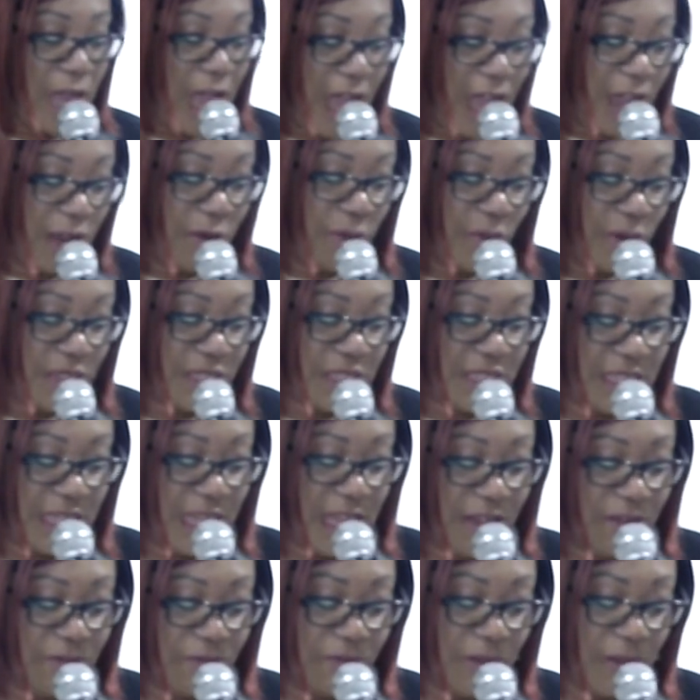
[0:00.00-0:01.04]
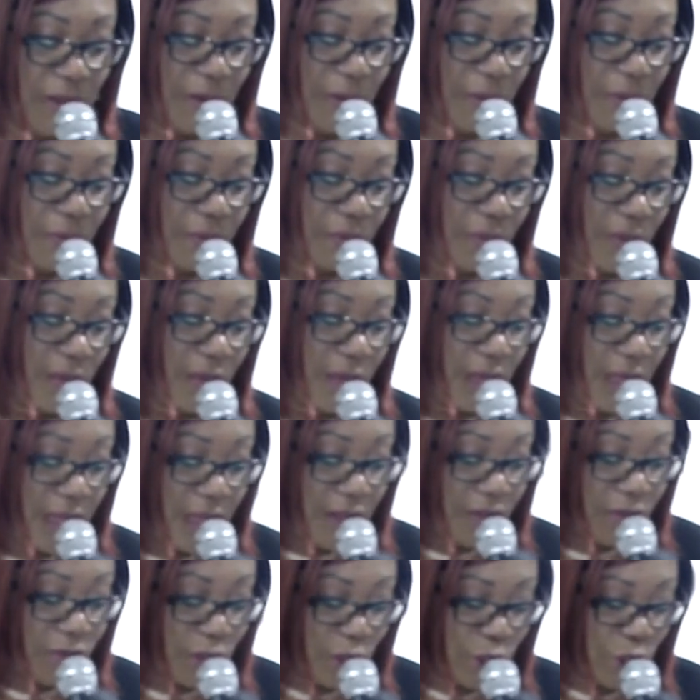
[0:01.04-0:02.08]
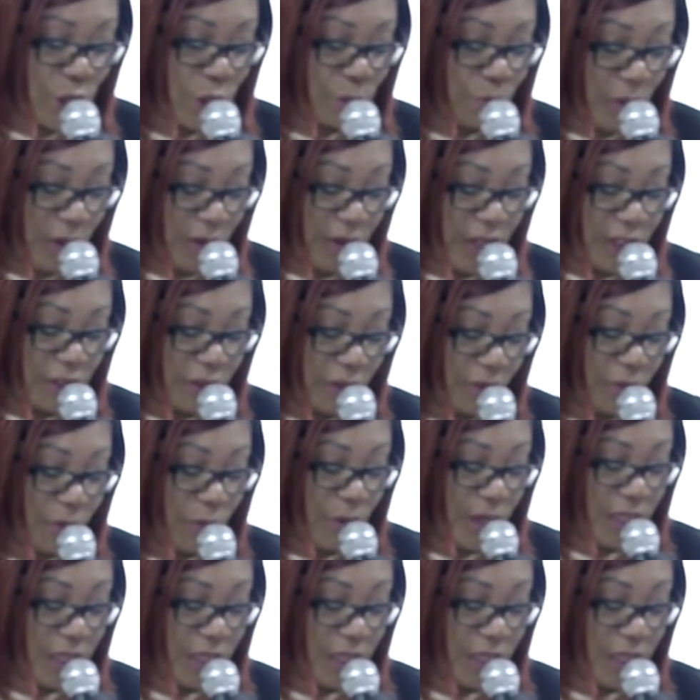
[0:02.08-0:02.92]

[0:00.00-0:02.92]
I receive the spirit of